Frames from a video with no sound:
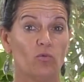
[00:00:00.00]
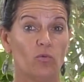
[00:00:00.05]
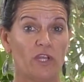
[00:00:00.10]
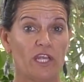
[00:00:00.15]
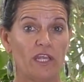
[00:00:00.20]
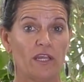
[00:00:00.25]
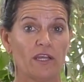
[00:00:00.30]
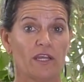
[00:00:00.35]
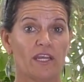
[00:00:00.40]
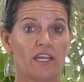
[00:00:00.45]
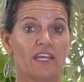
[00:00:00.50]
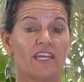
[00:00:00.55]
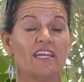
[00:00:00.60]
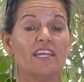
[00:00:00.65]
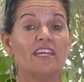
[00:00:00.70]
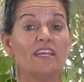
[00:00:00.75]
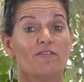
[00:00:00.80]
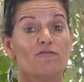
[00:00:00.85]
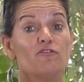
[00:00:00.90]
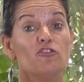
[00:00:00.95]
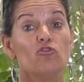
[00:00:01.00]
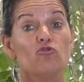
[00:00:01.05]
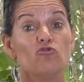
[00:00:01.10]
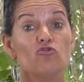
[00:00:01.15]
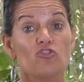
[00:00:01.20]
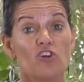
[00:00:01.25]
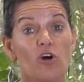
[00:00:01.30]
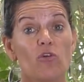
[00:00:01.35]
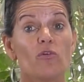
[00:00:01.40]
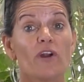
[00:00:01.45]
week if you
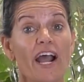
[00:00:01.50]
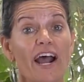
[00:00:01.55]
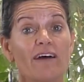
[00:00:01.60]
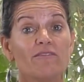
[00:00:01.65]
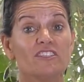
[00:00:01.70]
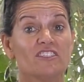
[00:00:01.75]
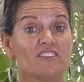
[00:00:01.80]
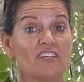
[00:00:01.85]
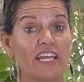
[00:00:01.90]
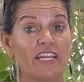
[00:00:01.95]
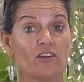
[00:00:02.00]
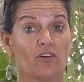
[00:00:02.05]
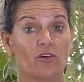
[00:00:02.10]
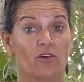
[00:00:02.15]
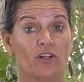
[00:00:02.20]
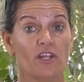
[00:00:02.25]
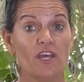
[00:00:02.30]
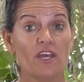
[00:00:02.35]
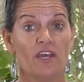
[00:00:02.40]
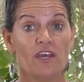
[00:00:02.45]
don't have a cycle.